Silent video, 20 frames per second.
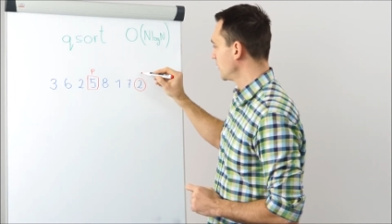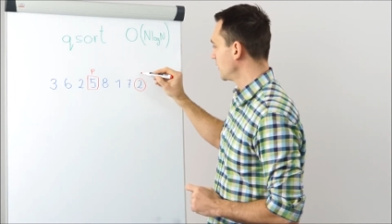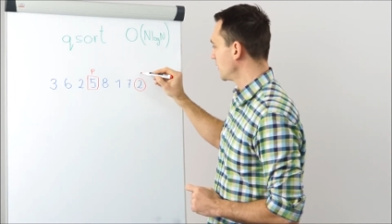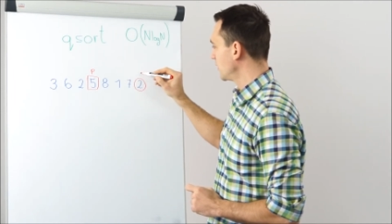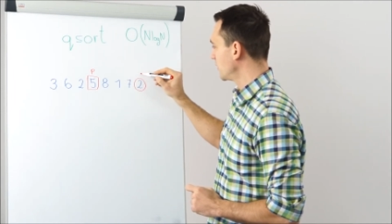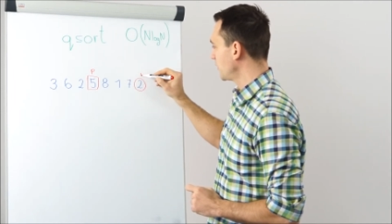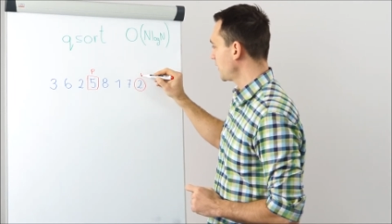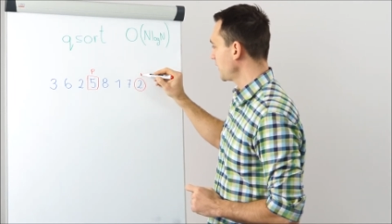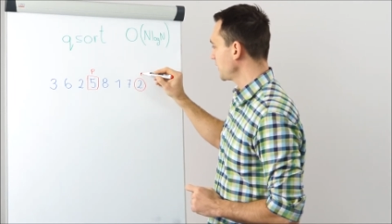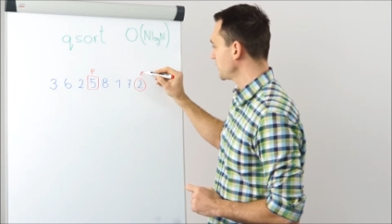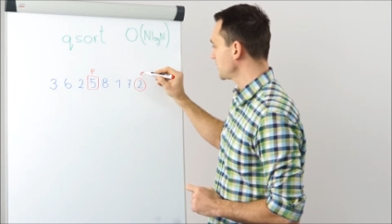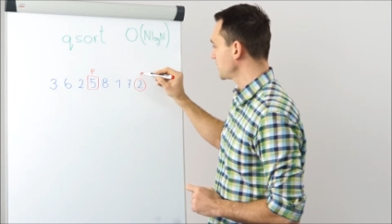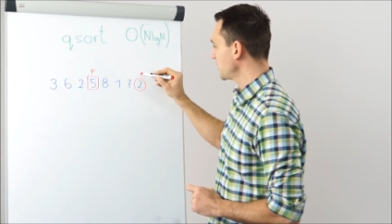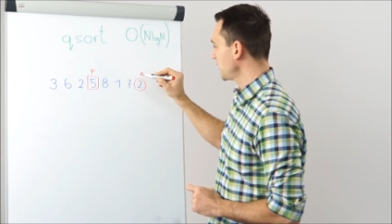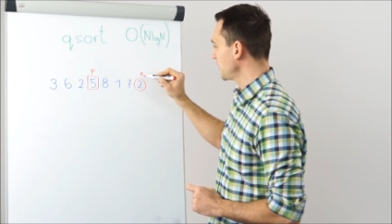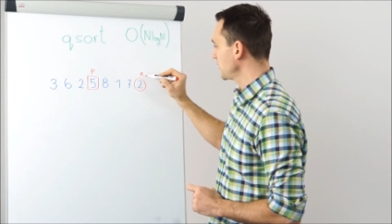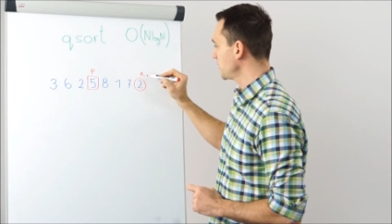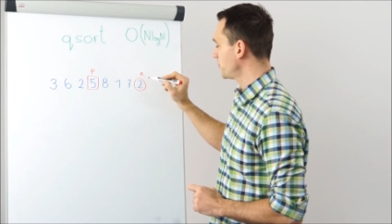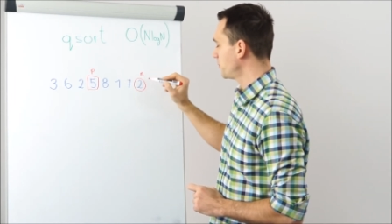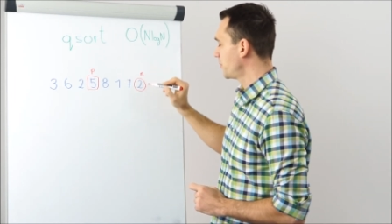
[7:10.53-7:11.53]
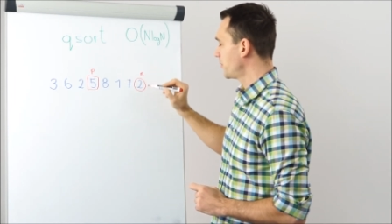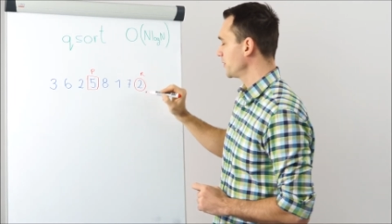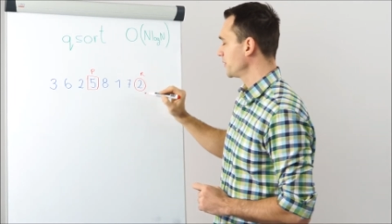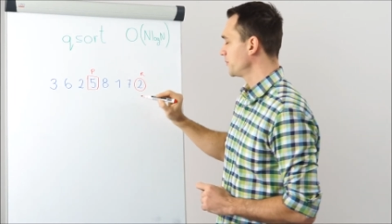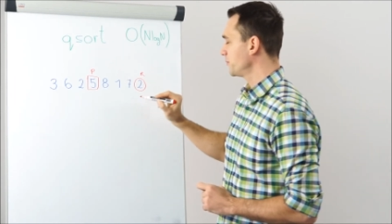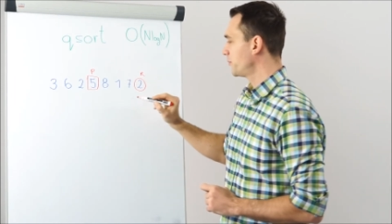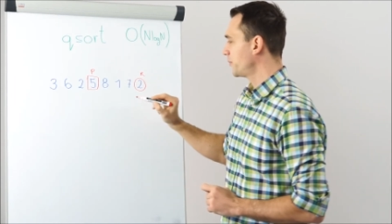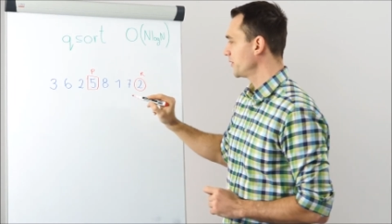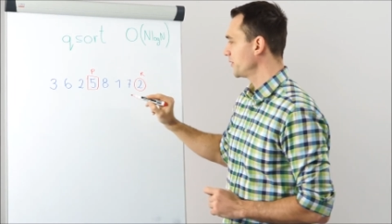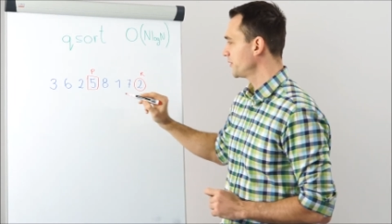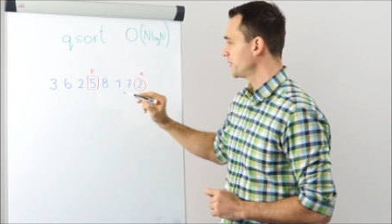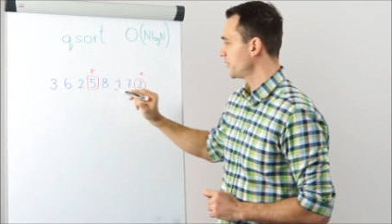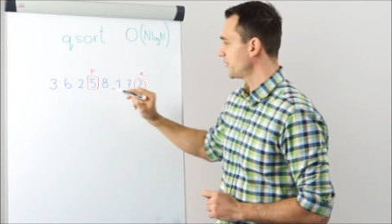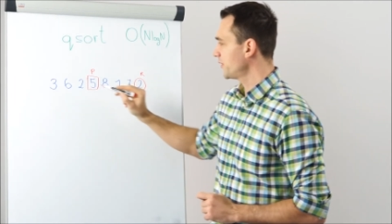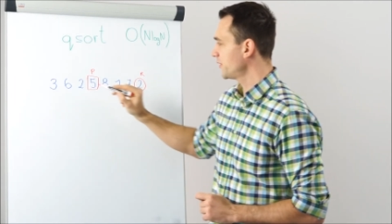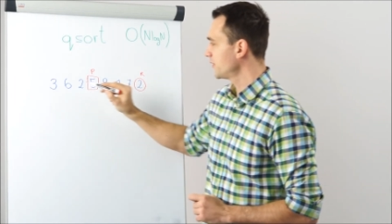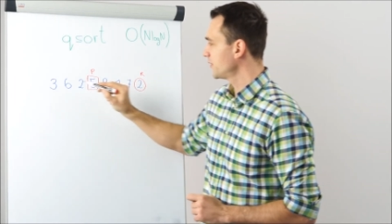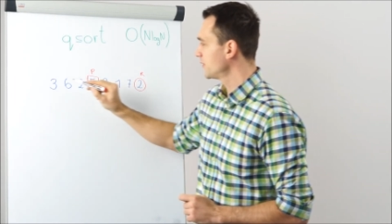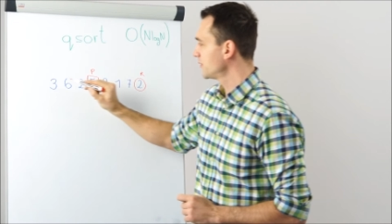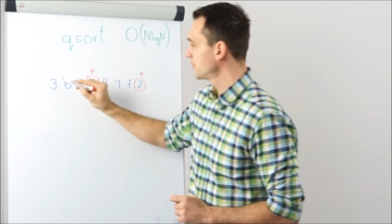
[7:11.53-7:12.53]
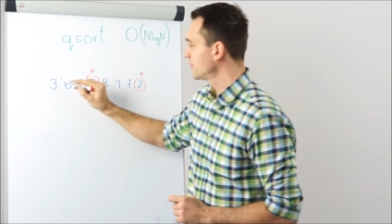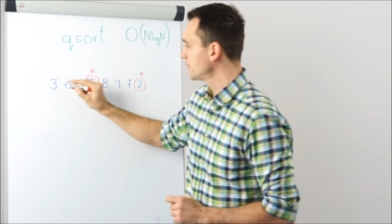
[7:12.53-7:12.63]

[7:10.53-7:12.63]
right side pointer